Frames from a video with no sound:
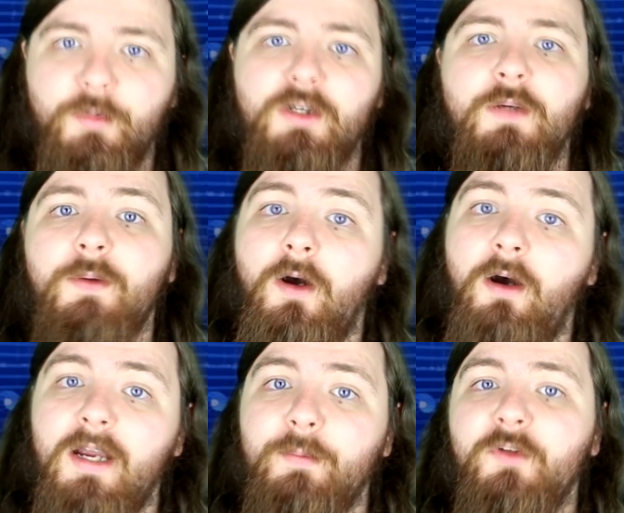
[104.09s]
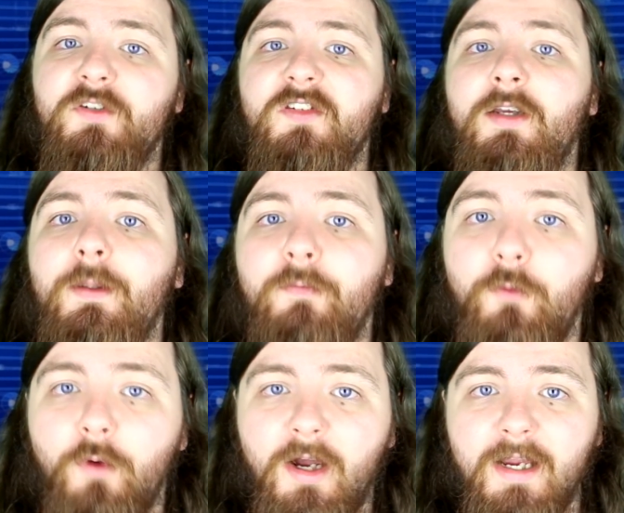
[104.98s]
but you are able to sign up
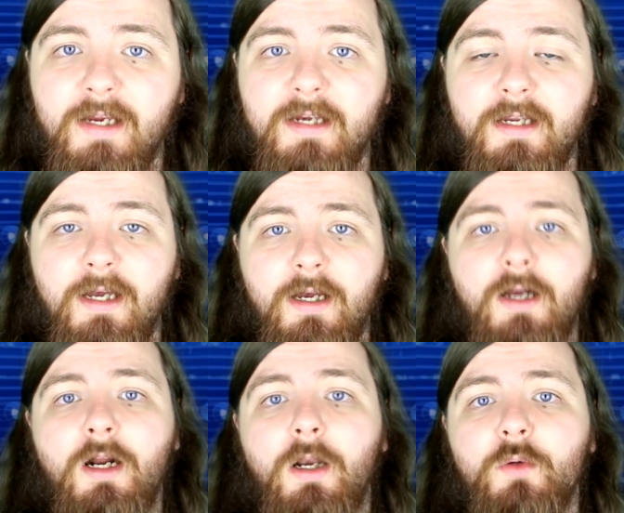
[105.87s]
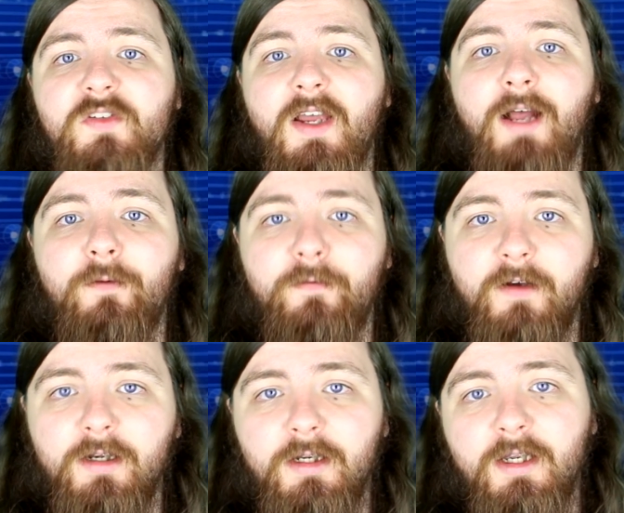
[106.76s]
for a closed
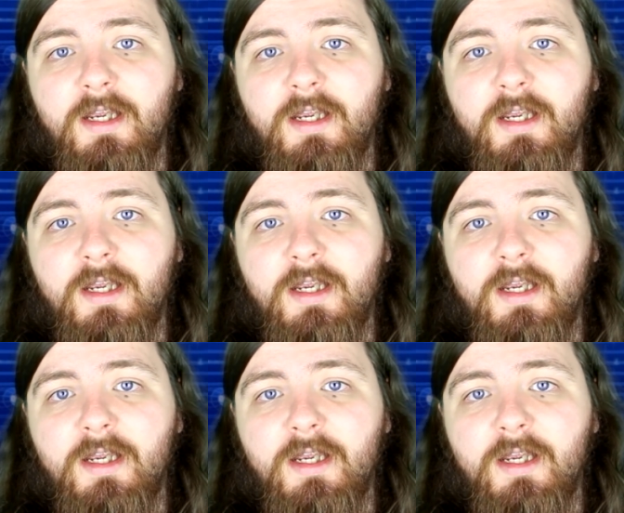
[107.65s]
alpha